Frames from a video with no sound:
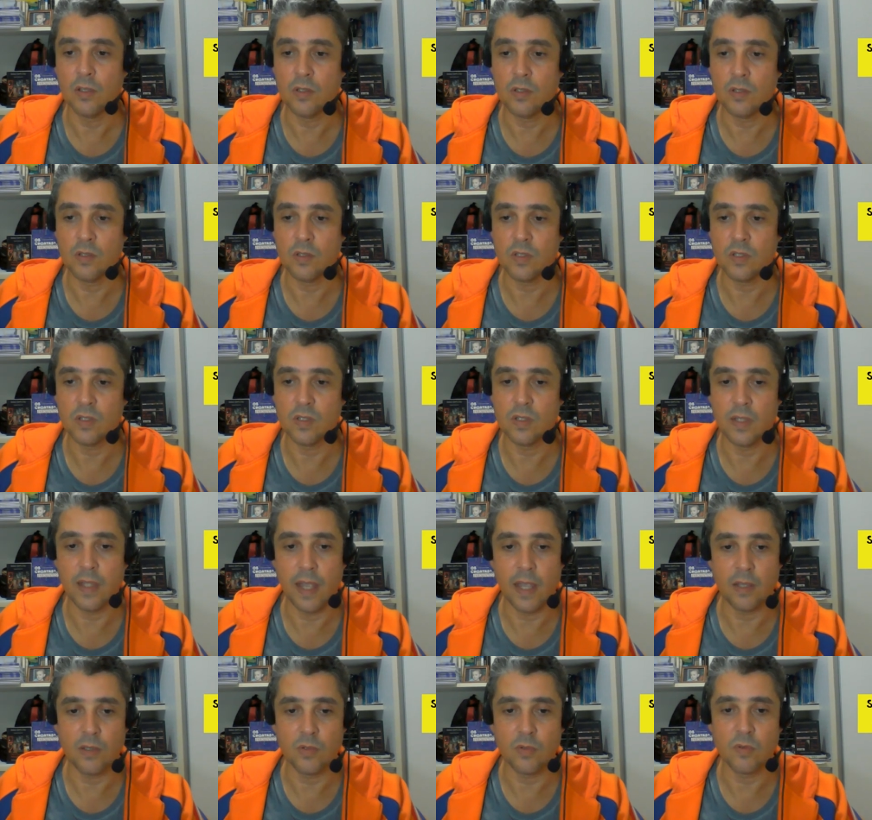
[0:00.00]
just
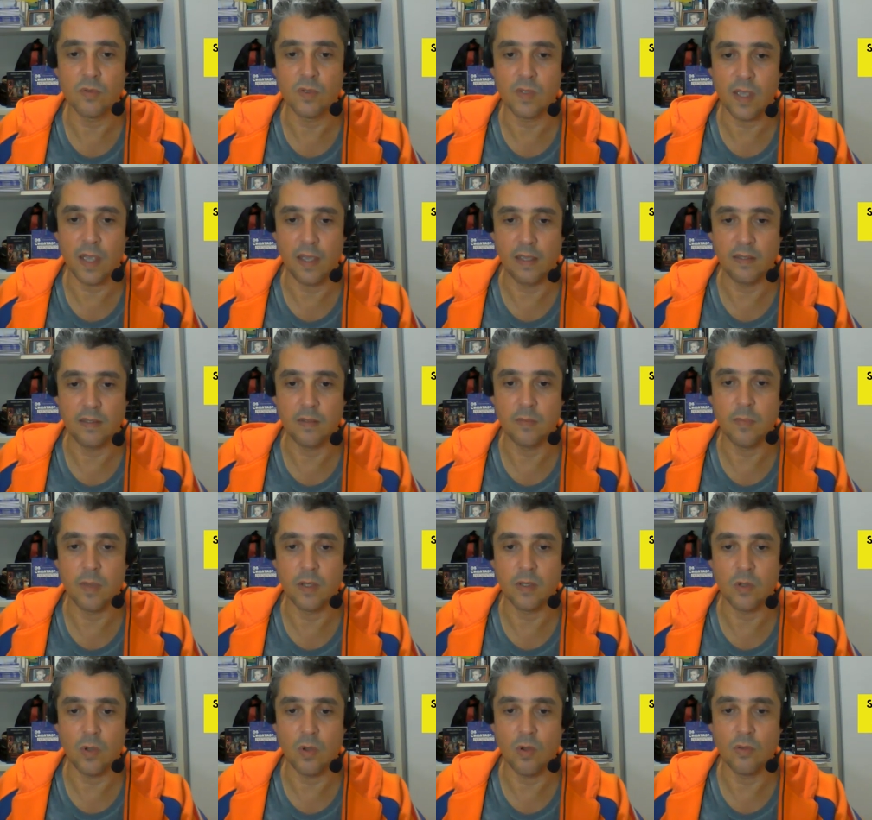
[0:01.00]
natural science
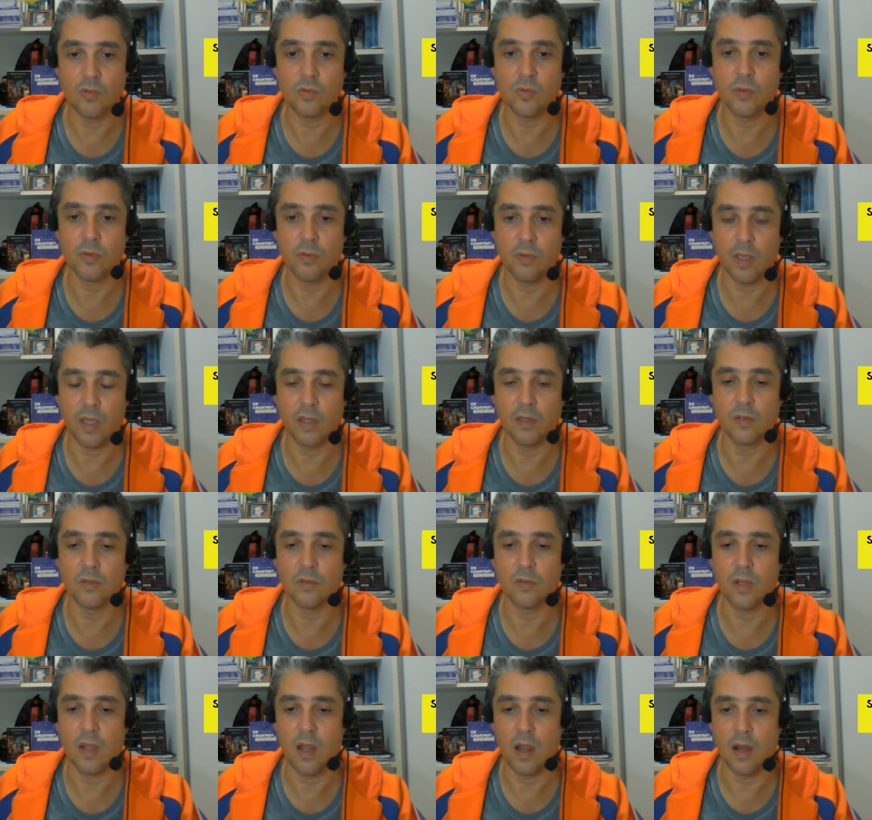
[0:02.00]
but also education,
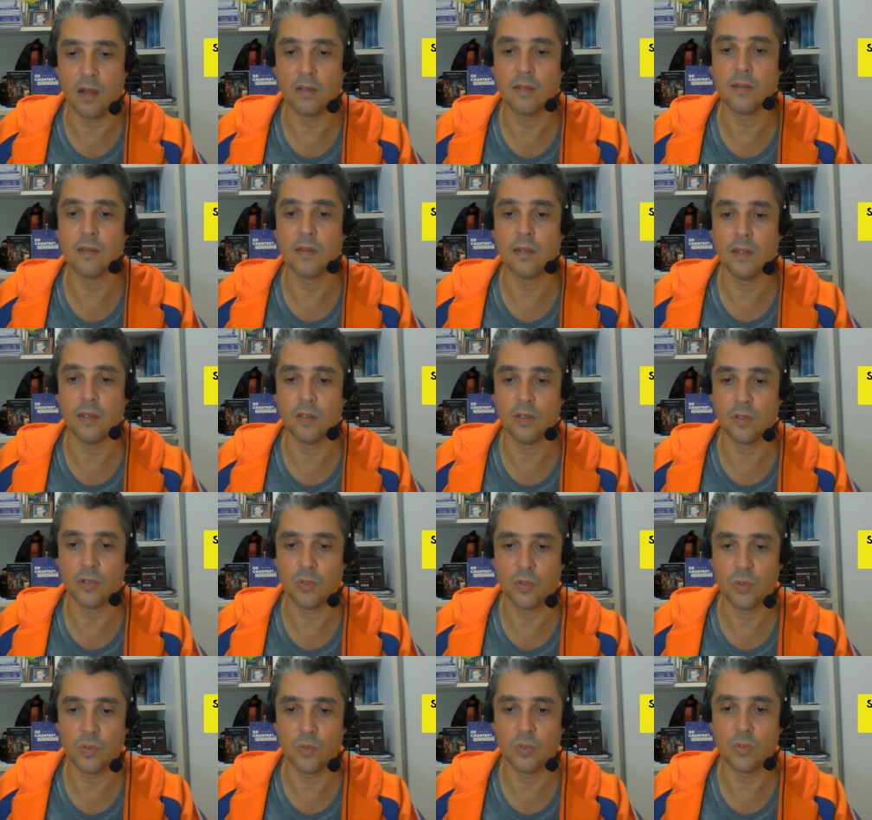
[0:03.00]
art,
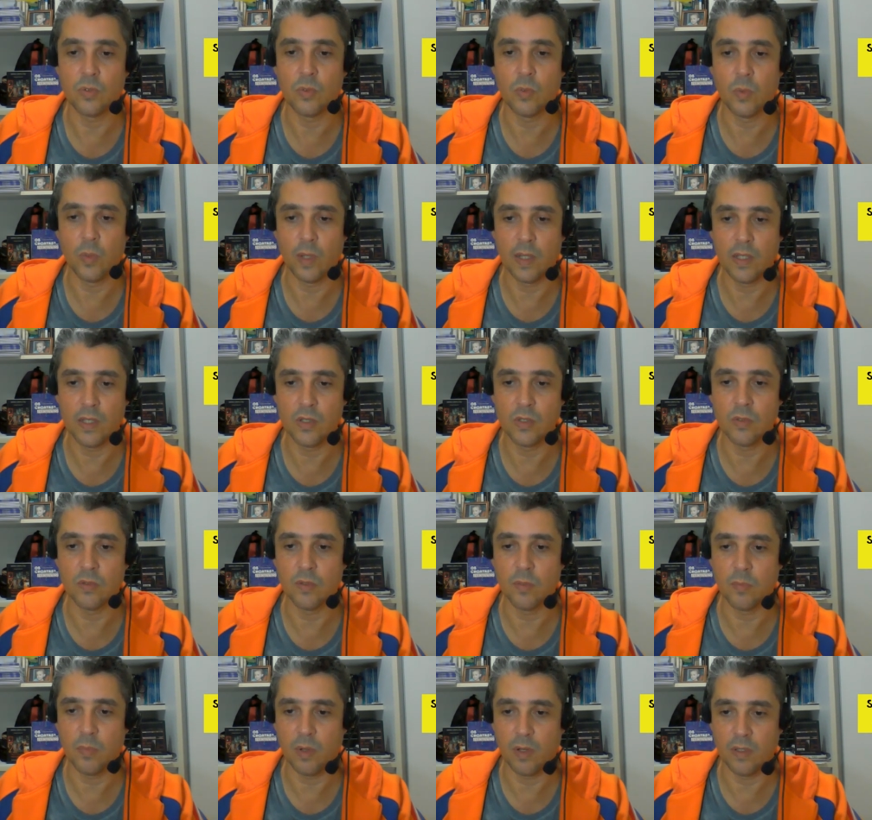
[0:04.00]
literature, religion,
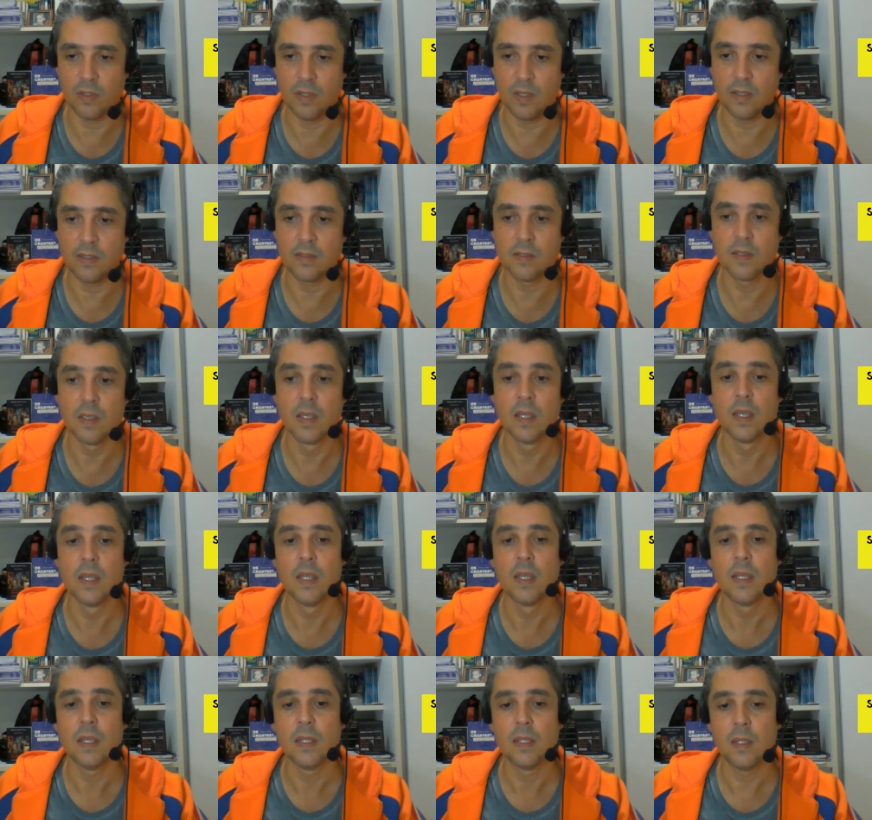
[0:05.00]
and politics,
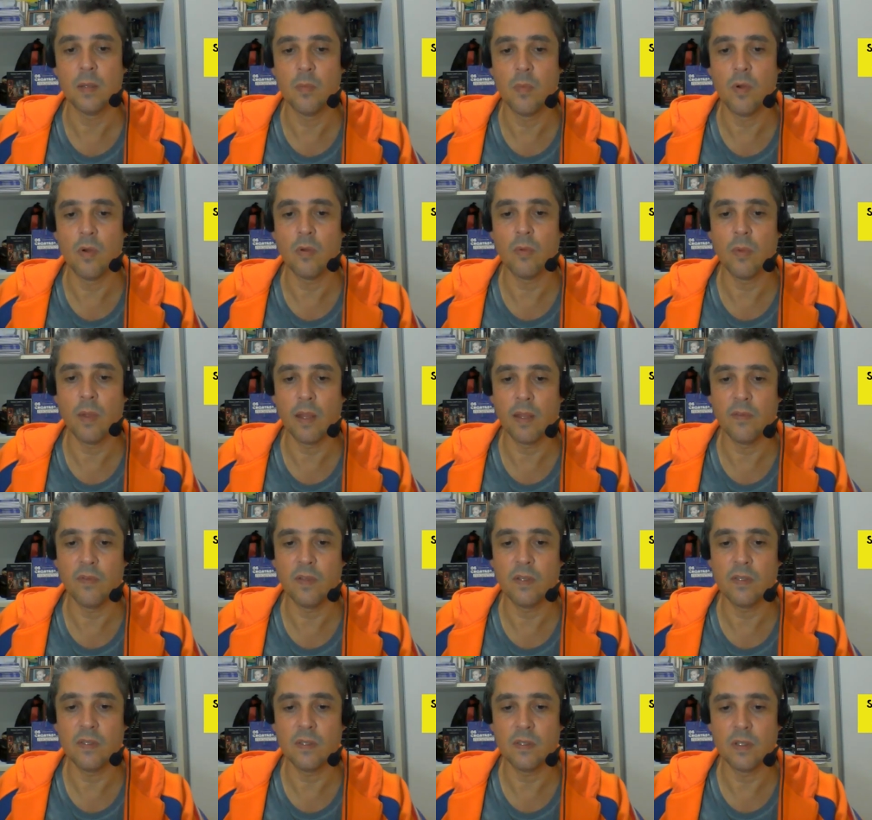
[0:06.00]
the more
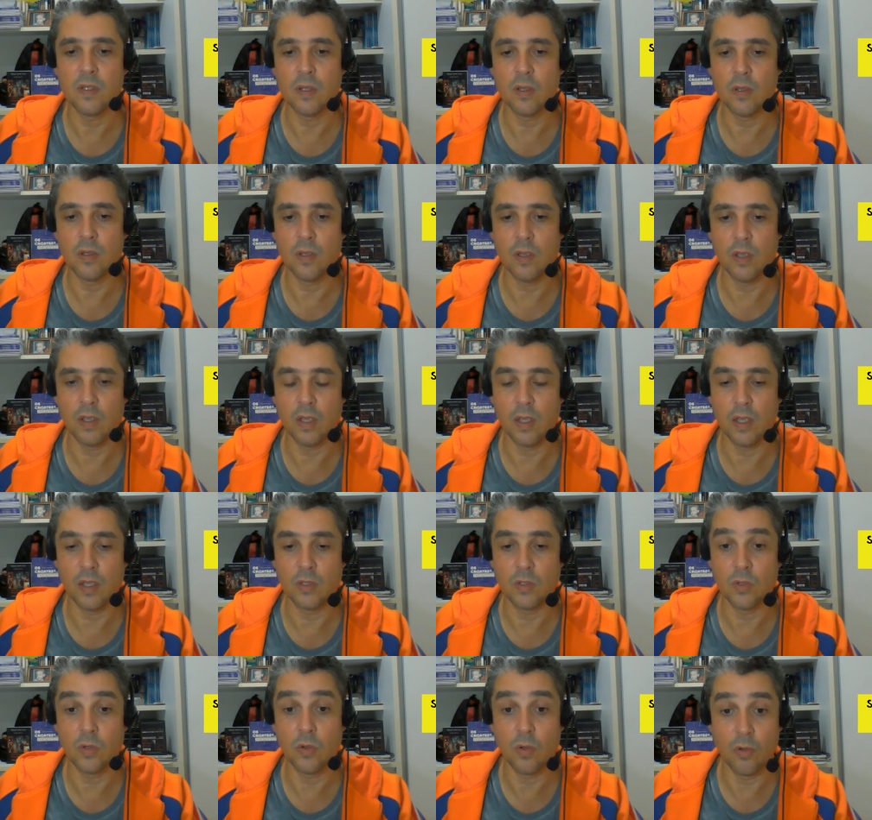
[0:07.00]
relevant the, uh,
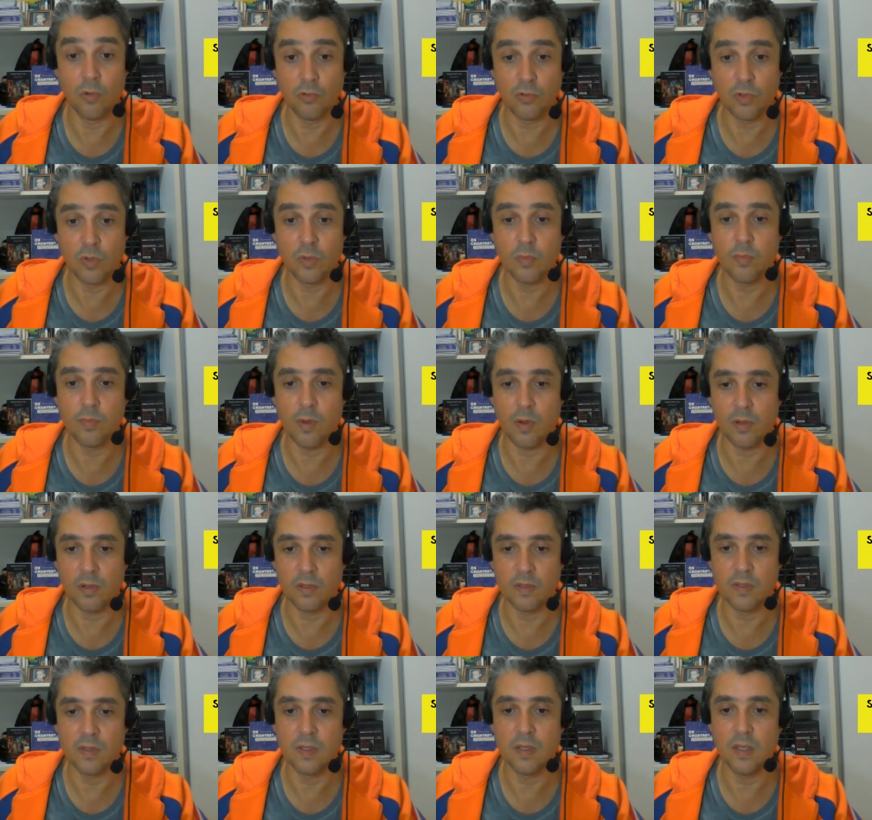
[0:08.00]
to culture
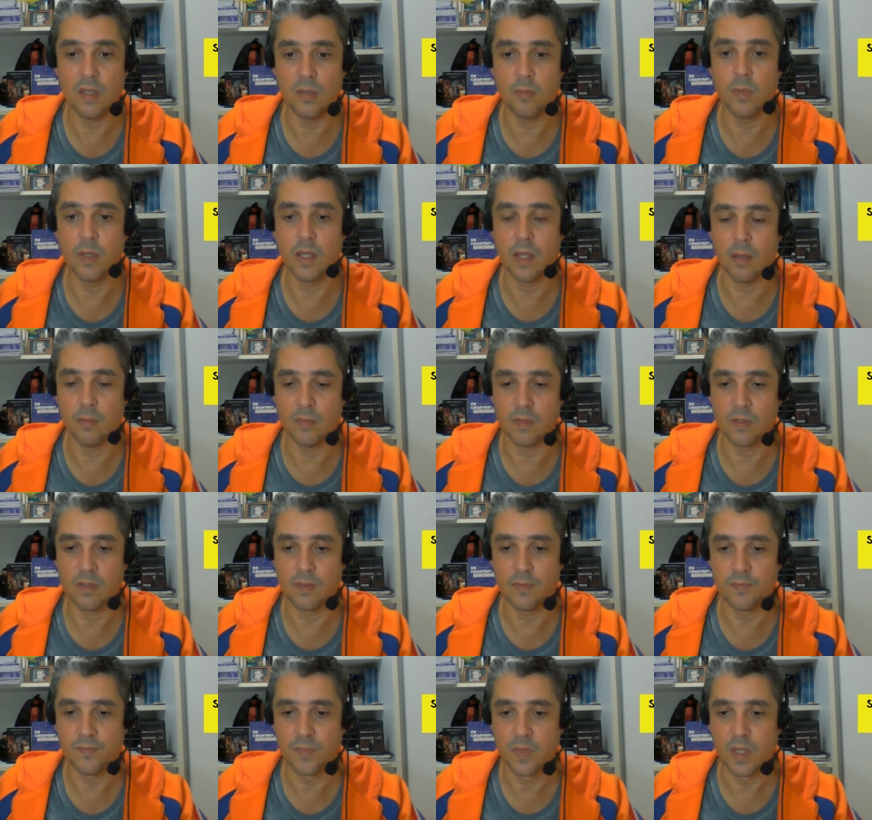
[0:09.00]
policy it becomes
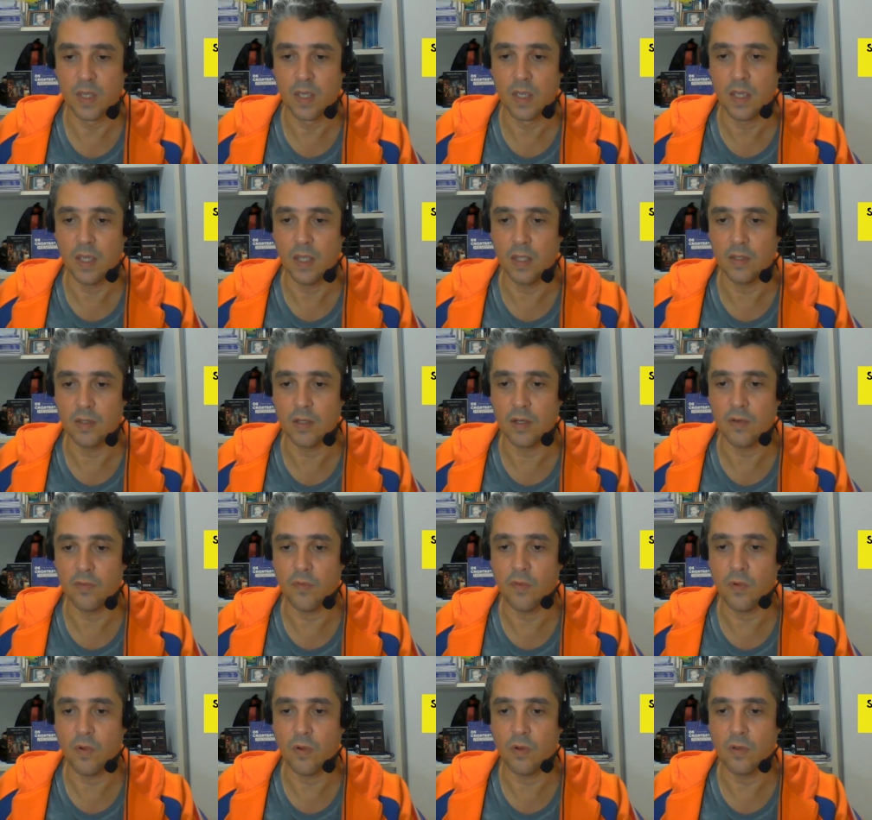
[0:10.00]
and
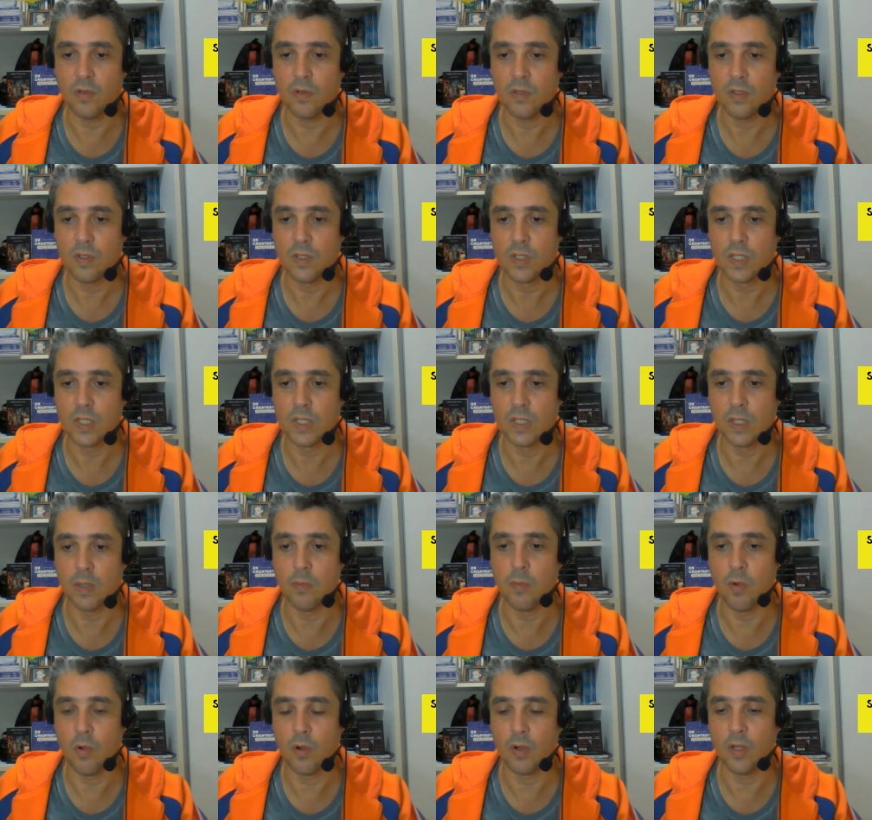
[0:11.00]
therefore the
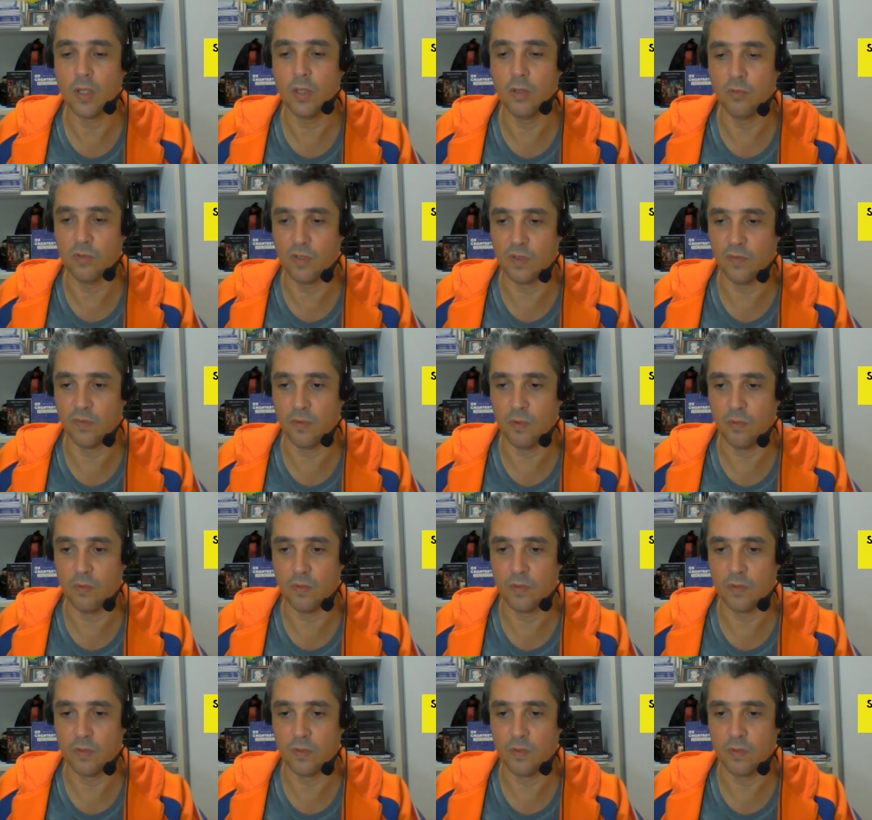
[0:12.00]
more useful.